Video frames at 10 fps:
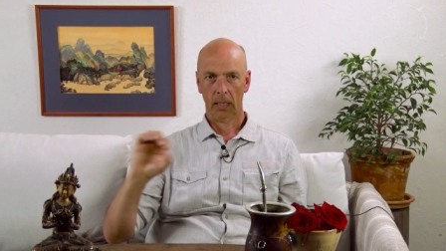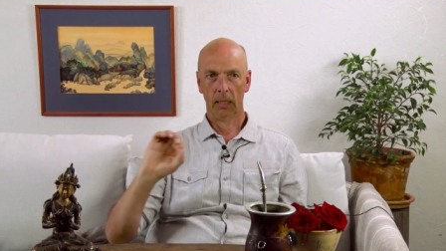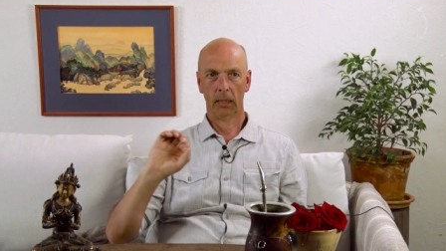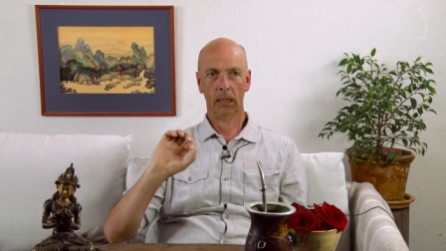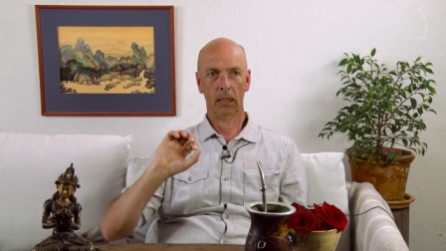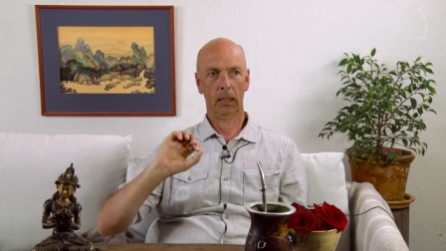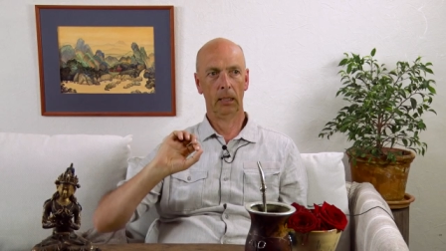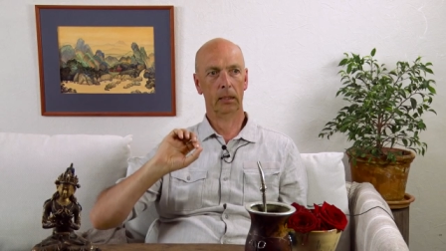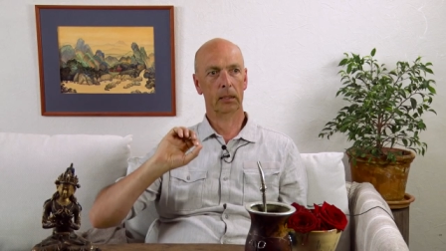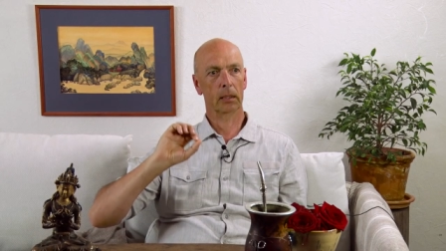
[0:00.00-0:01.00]
It
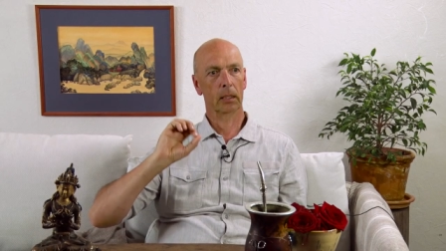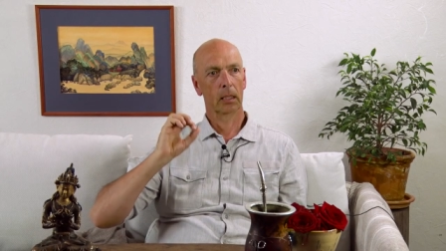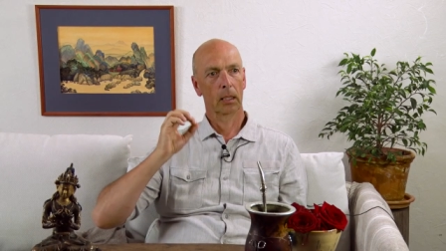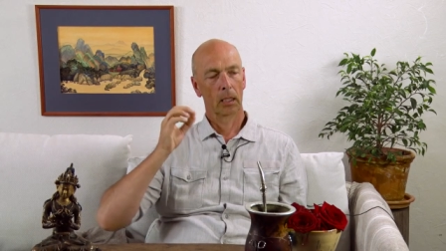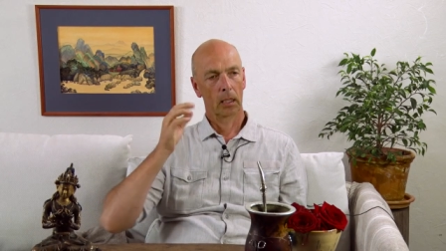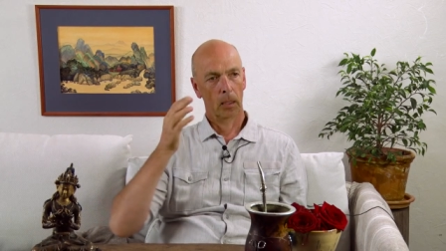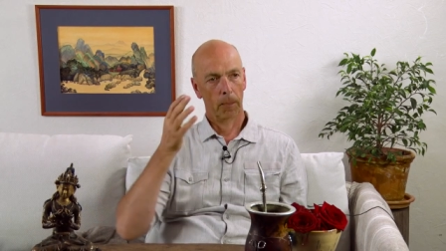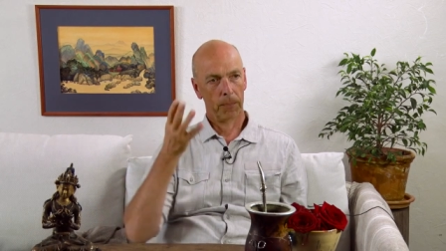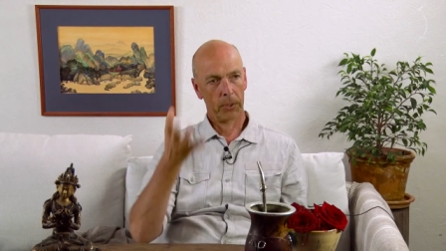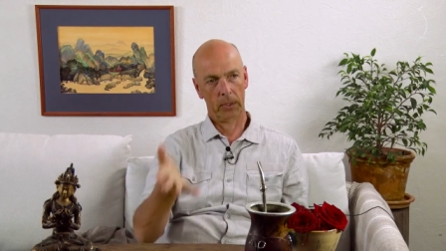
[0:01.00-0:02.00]
needs a
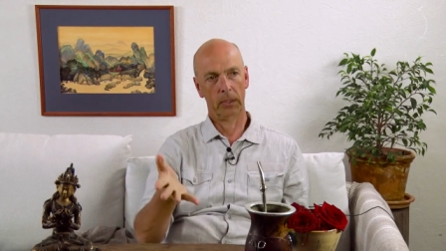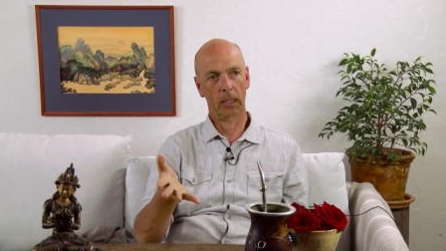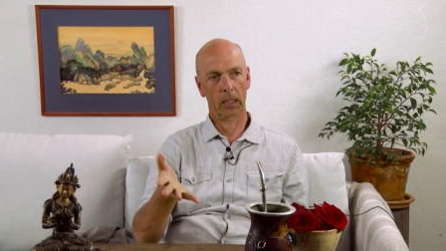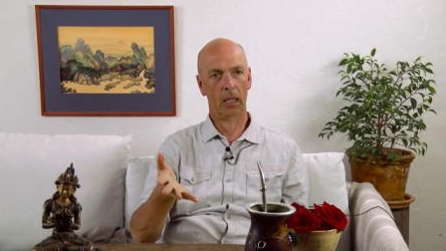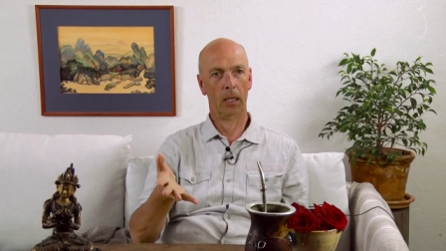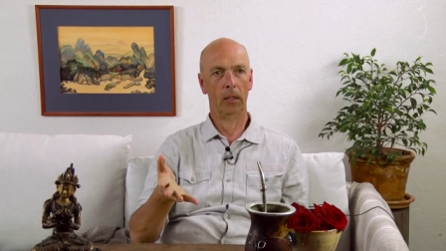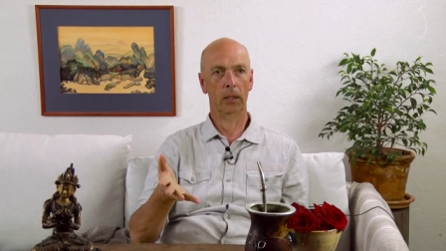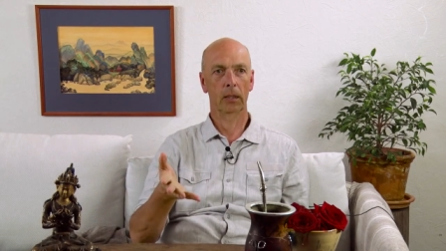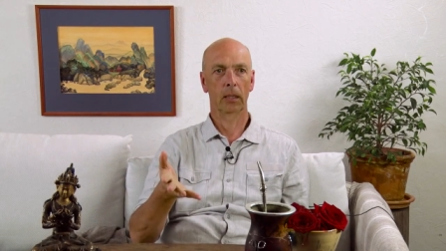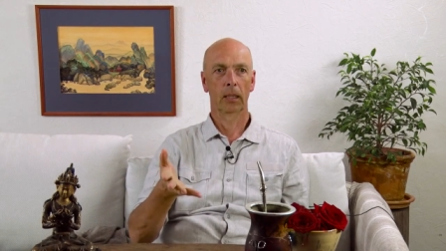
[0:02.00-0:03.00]
pointing
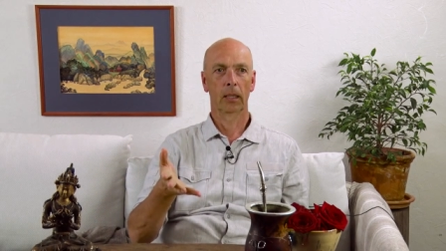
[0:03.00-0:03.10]
out